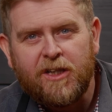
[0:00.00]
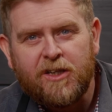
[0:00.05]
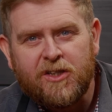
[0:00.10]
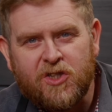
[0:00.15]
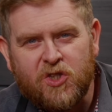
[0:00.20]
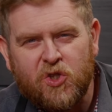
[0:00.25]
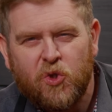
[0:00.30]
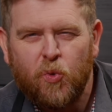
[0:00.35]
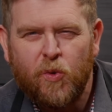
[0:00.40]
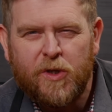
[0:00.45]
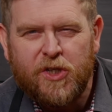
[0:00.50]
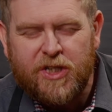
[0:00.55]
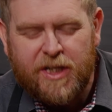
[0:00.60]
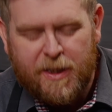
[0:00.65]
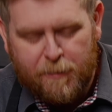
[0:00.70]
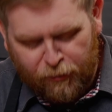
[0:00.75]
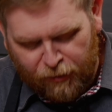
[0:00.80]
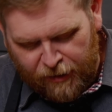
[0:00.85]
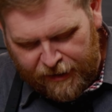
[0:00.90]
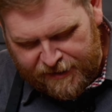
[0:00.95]

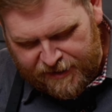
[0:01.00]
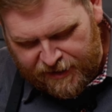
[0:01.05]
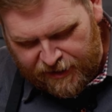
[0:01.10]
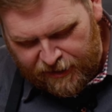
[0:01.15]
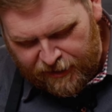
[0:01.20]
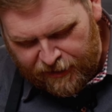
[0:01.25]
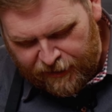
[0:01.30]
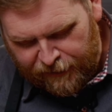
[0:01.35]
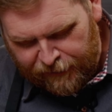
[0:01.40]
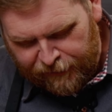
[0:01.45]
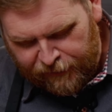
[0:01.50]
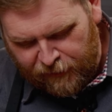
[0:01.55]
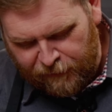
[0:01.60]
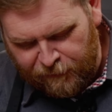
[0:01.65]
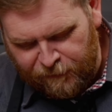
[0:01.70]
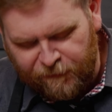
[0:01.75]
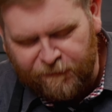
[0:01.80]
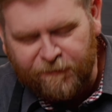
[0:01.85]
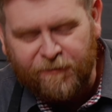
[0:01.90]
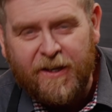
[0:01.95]
squishy bread that
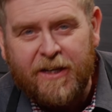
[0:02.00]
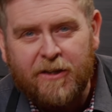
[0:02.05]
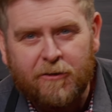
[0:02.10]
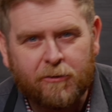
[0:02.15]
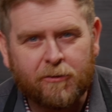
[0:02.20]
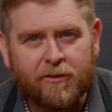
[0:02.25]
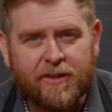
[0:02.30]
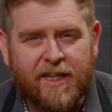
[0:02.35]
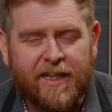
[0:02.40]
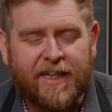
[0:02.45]
feels